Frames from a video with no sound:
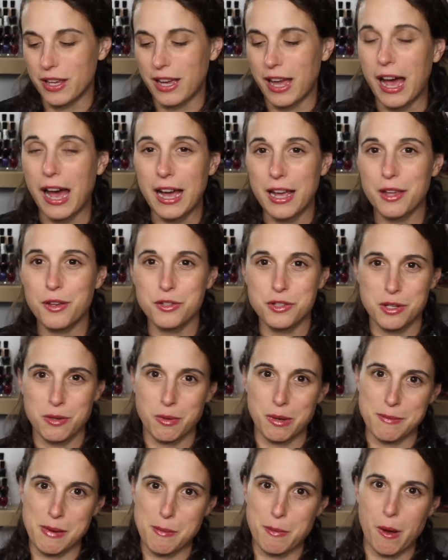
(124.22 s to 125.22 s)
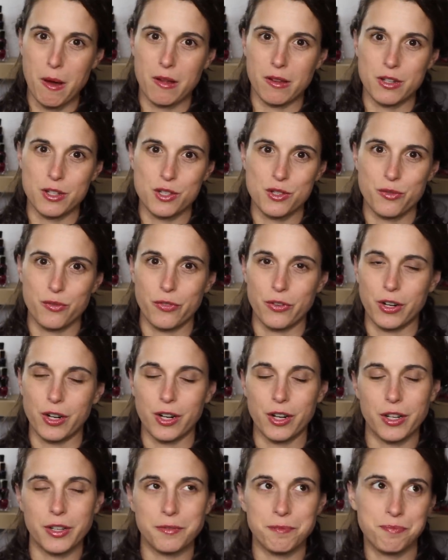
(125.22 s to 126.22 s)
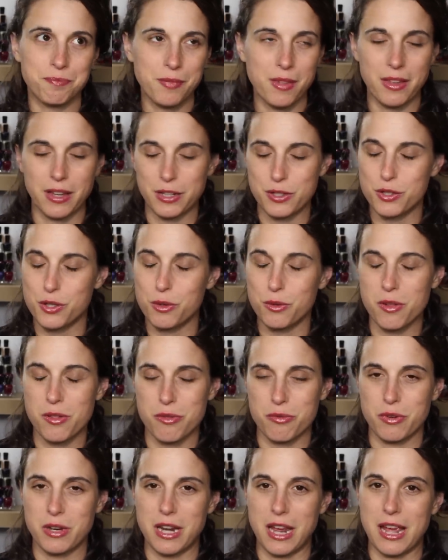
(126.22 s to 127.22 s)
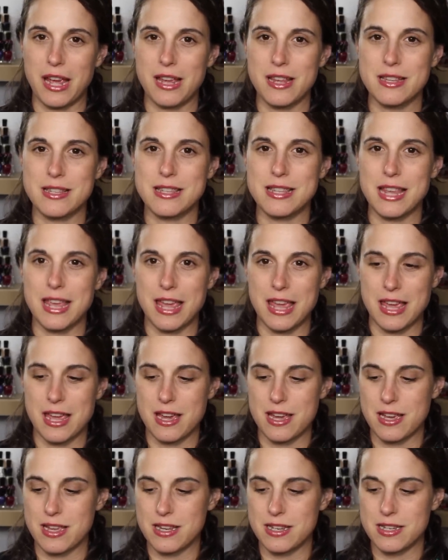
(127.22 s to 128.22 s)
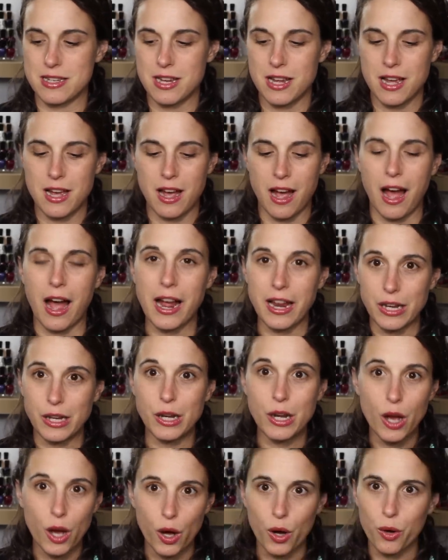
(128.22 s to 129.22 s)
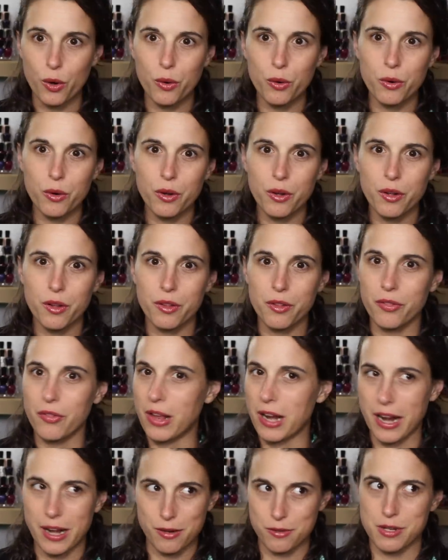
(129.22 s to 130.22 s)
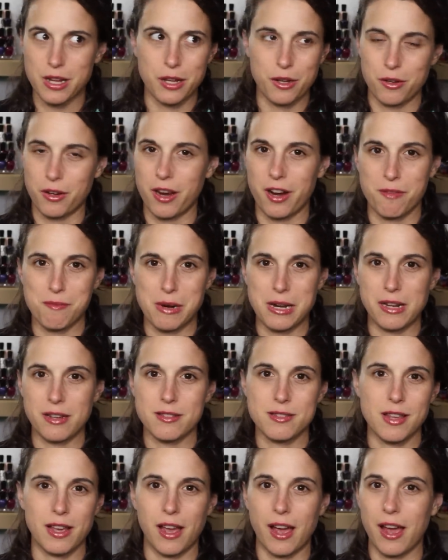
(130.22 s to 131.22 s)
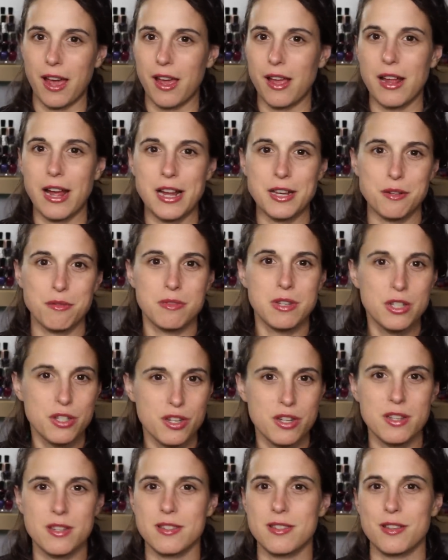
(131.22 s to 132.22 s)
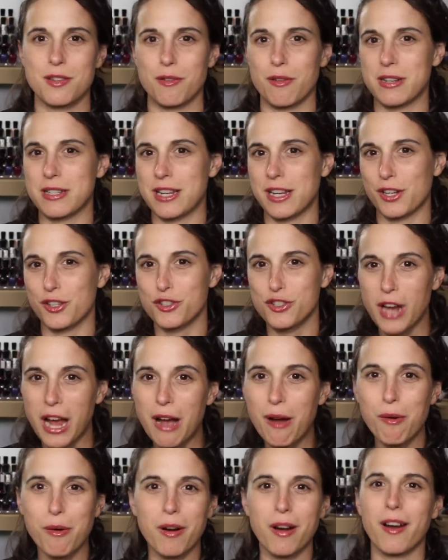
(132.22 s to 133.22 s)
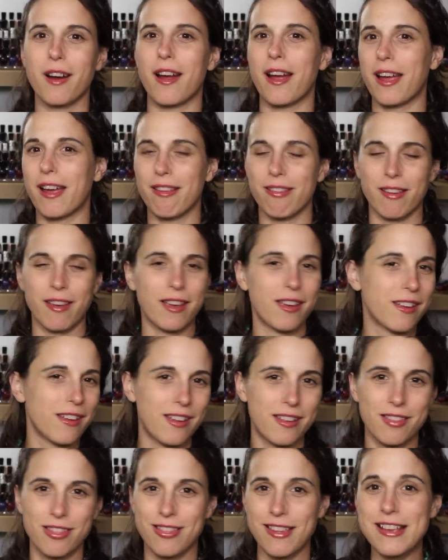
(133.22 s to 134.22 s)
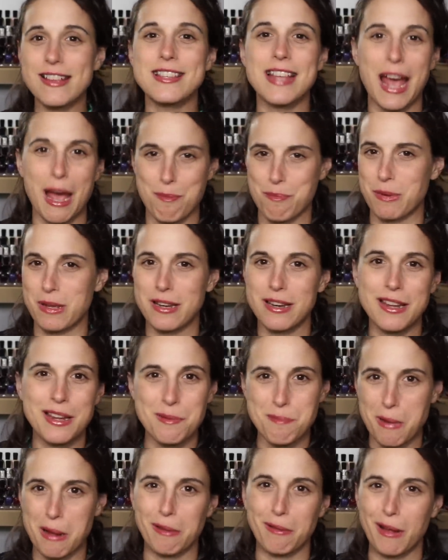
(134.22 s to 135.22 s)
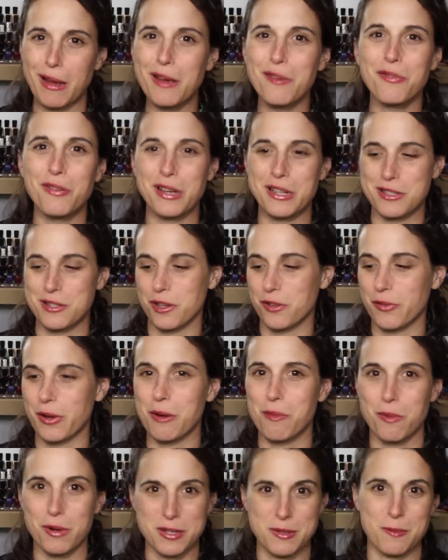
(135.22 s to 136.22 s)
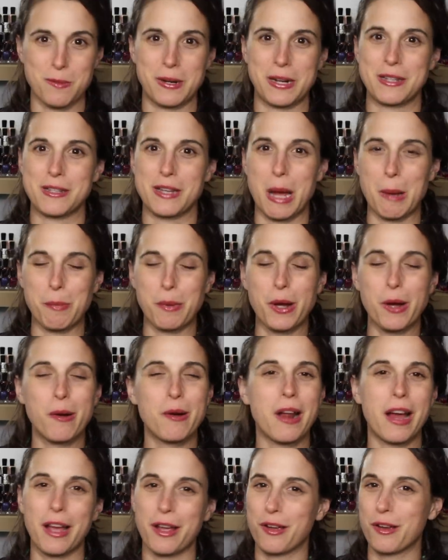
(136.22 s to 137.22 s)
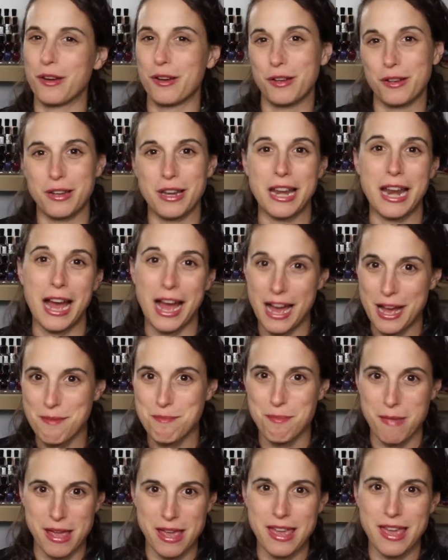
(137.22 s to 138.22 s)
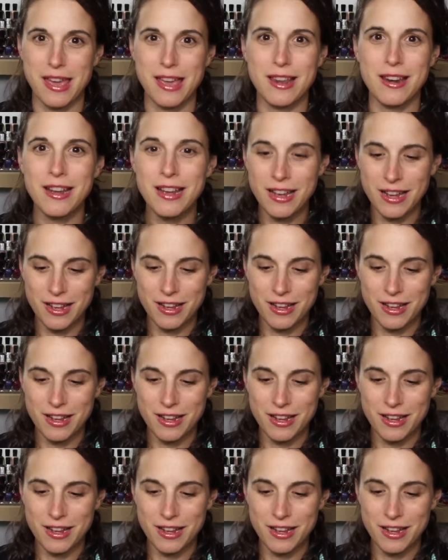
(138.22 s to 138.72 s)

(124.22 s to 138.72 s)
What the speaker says: like I usually wear my polish for like 2 to 3 days, and I know that I don't take good care of my nails. Like I do dishes, you know, I take a shower, like things happen in my life. And so if I wasn't wearing top coat, I could not make it